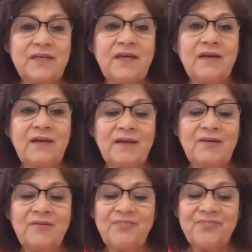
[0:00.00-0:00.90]

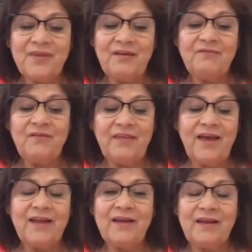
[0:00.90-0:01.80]
And for
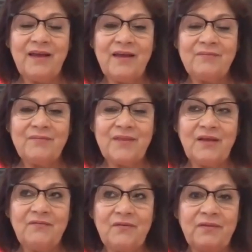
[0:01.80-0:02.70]
that, I am
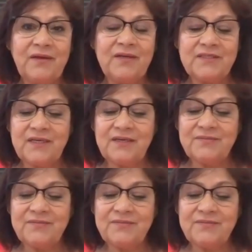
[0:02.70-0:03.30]
thankful that,